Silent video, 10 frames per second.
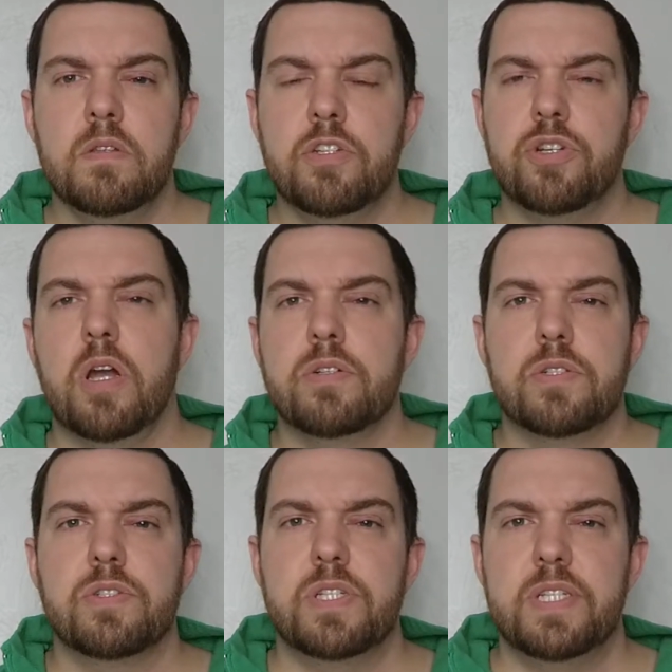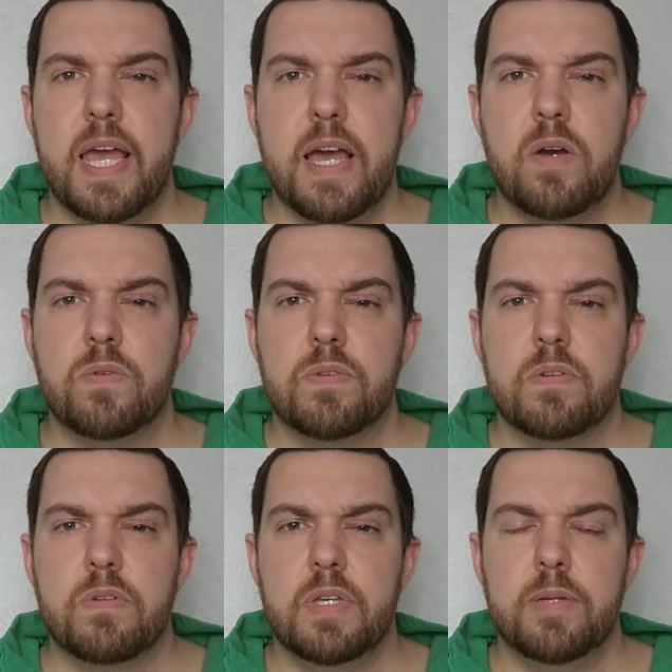the Chargers down
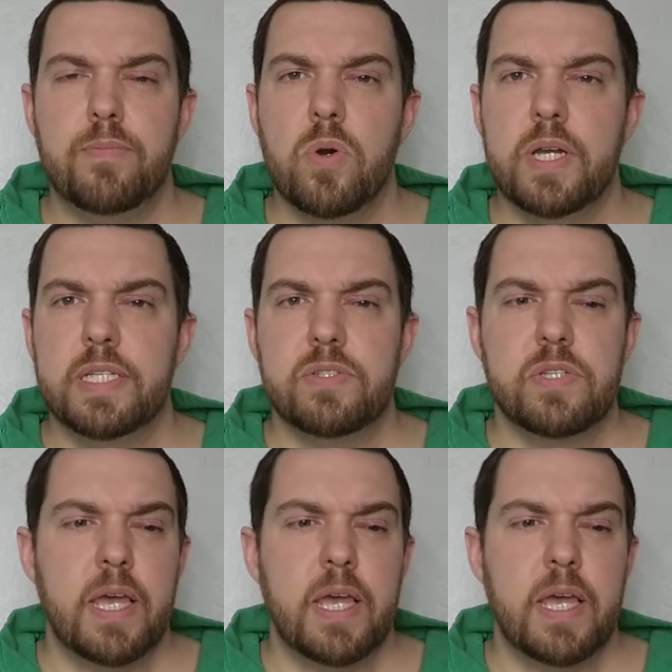in points.